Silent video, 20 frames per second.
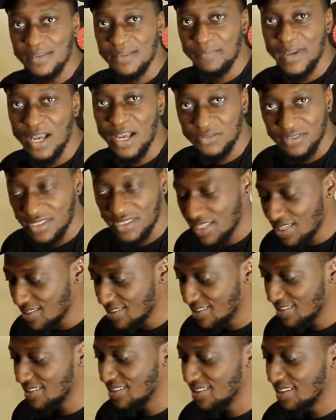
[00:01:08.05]
about
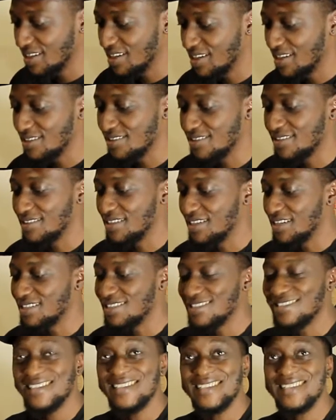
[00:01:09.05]
this is it
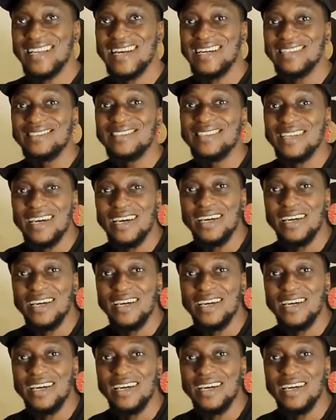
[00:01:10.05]
is stand